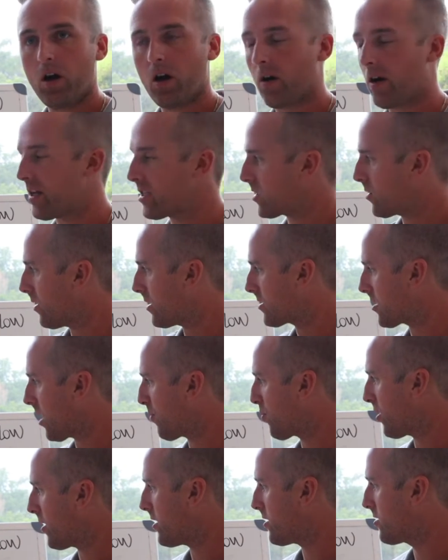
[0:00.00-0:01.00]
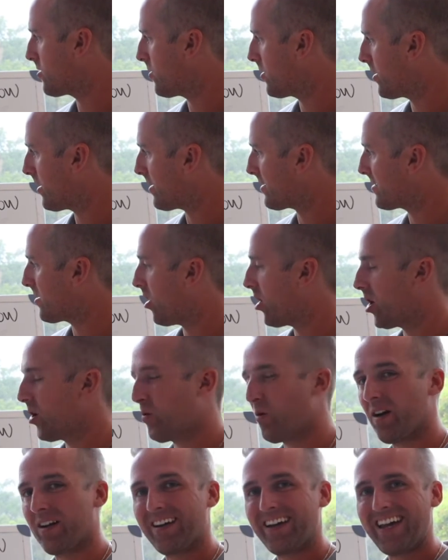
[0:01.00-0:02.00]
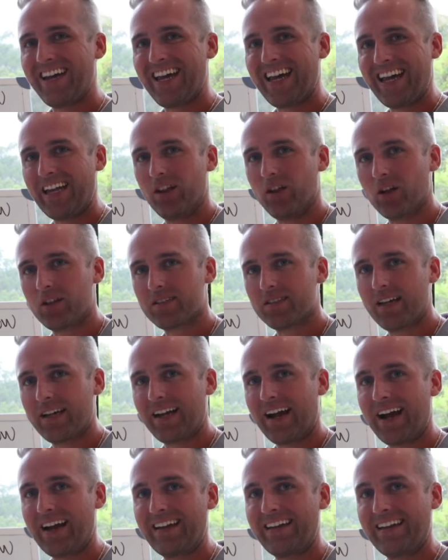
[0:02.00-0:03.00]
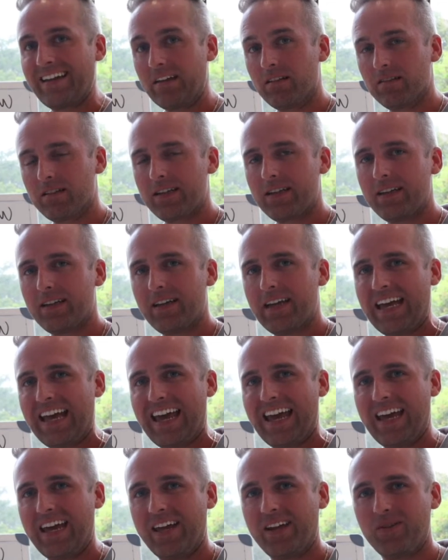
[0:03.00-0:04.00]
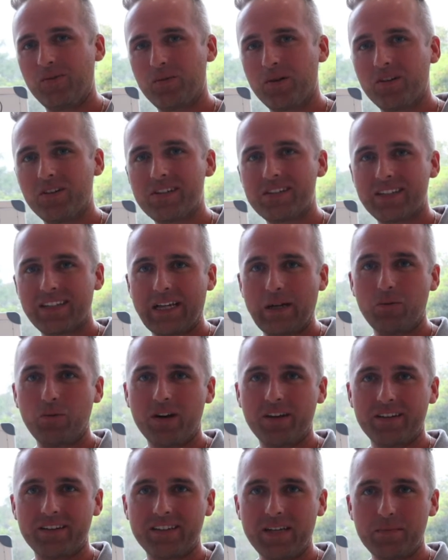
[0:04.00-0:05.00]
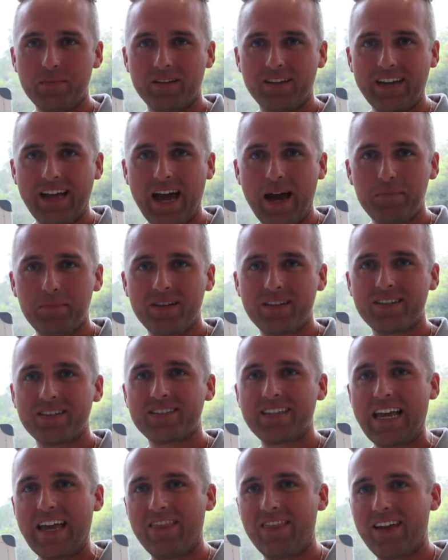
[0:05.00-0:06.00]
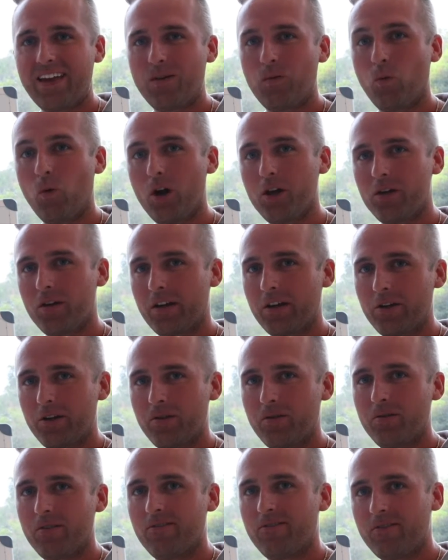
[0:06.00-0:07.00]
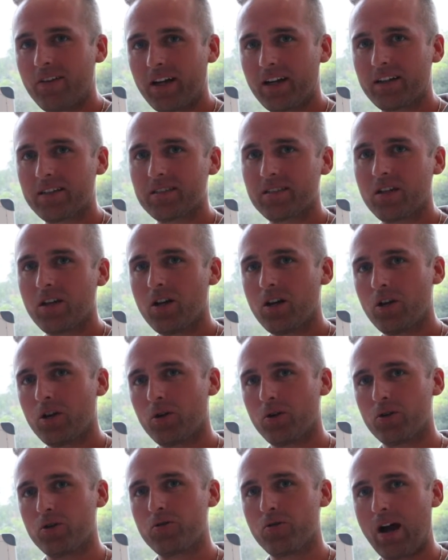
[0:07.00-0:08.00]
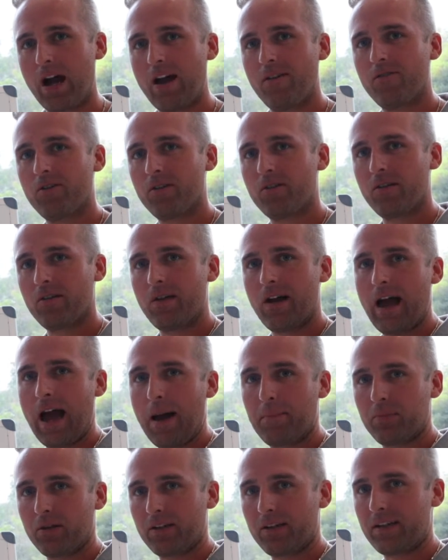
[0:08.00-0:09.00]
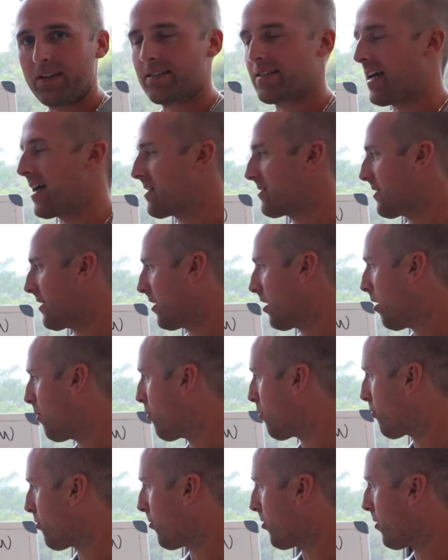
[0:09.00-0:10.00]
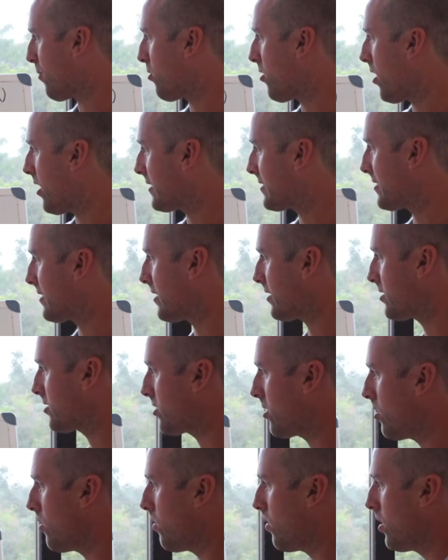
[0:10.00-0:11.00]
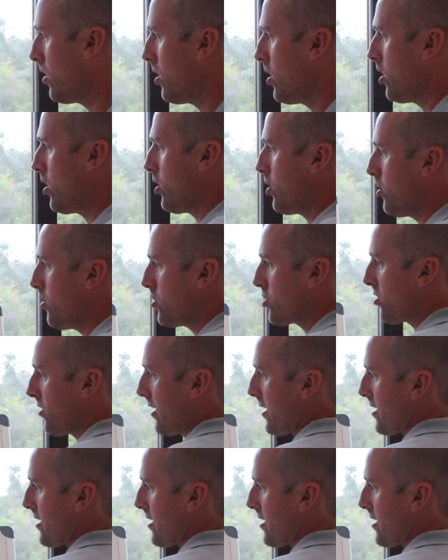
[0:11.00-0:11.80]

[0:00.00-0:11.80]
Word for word: Alright, so let's hop right into it and tell you what it looks like ideally and realistically what typically happens and then what you can do to fix your driver applicants as they come through your process. So usually